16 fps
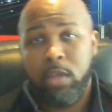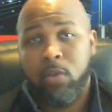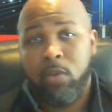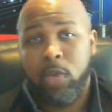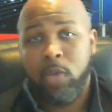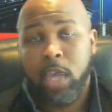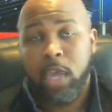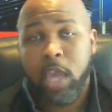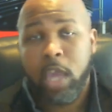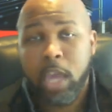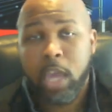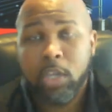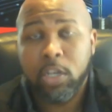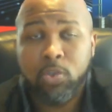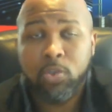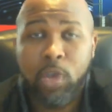Okay,
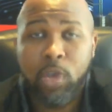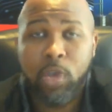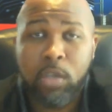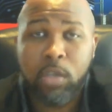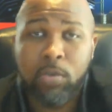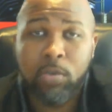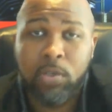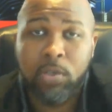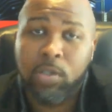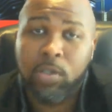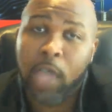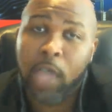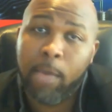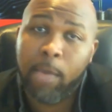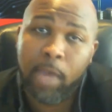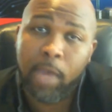Android
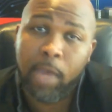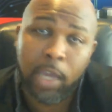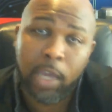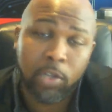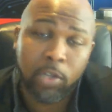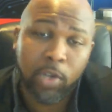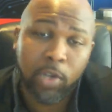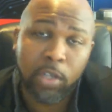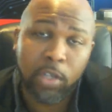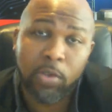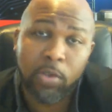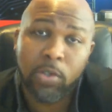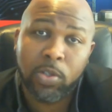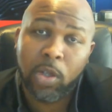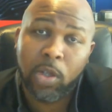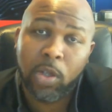users. I'm an Android
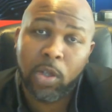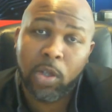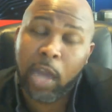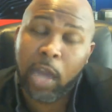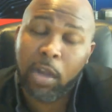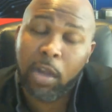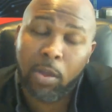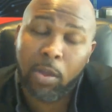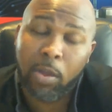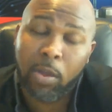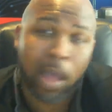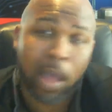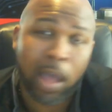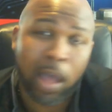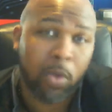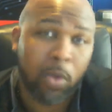user. I know,
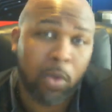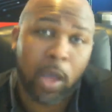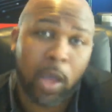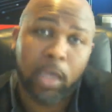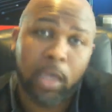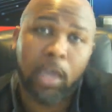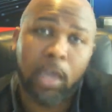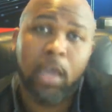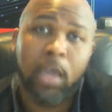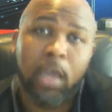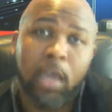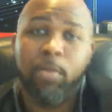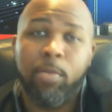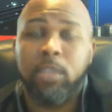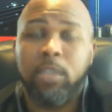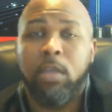I can't
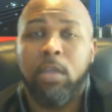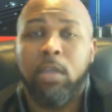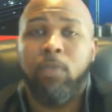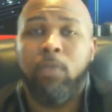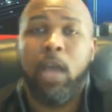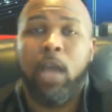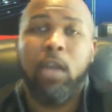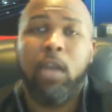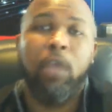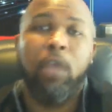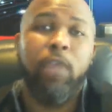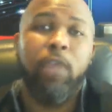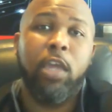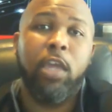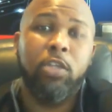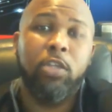help myself. I
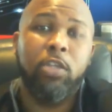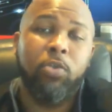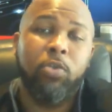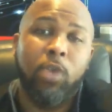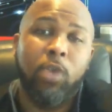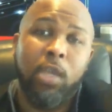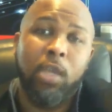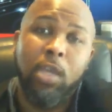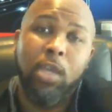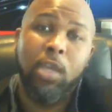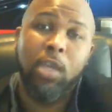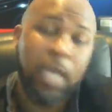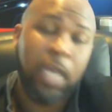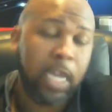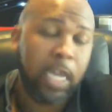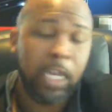love Android.
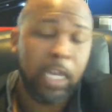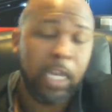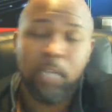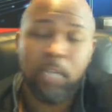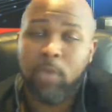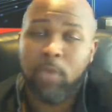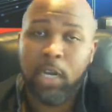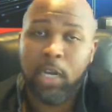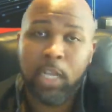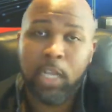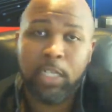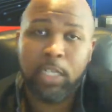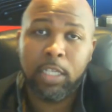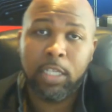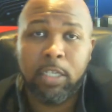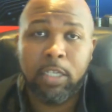It is what it
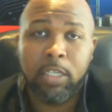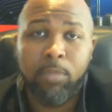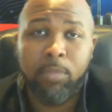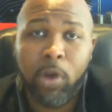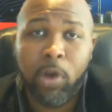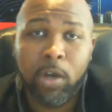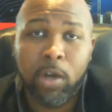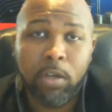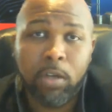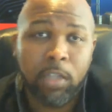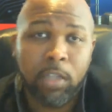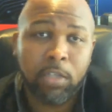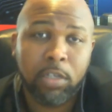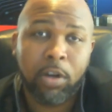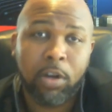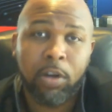is. It's a burden,
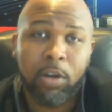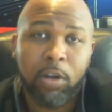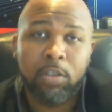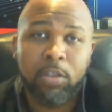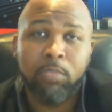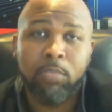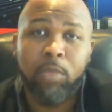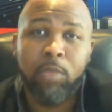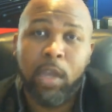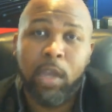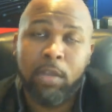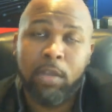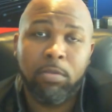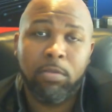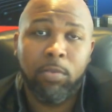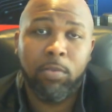it's a curse,
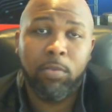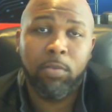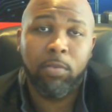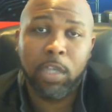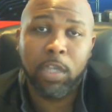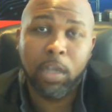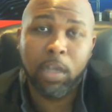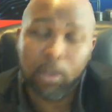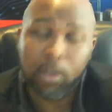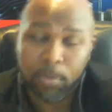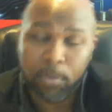but what you gotta do.